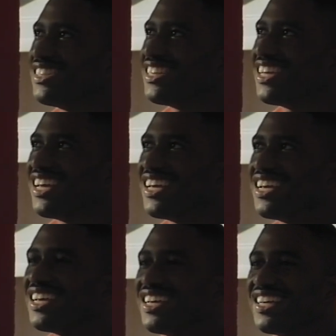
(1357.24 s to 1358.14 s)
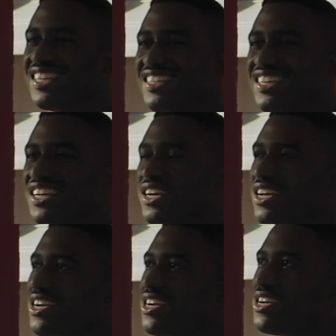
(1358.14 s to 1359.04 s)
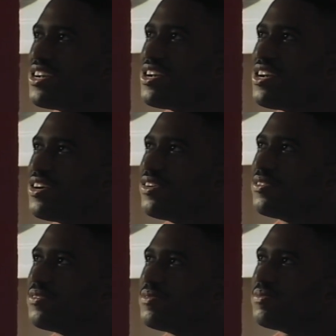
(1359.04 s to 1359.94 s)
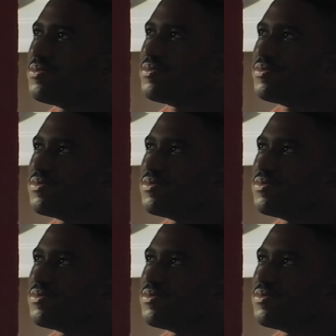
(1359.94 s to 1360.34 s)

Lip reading: Very interesting. What moment